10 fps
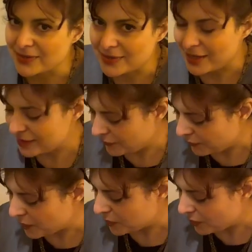is a
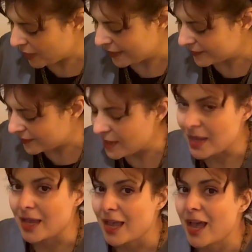photo you can
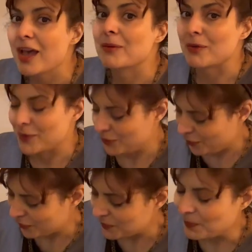see where it was
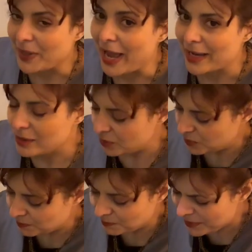just black. You
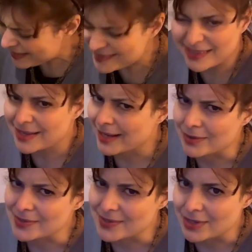basically cannot
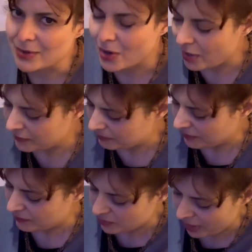see the carving, but
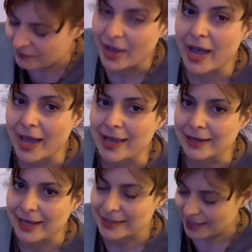when you have a
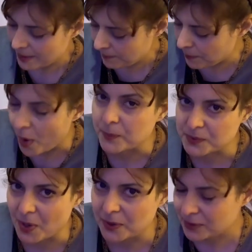highlight, it pops
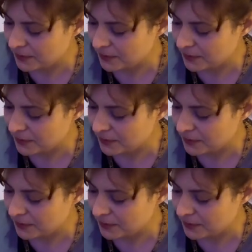up.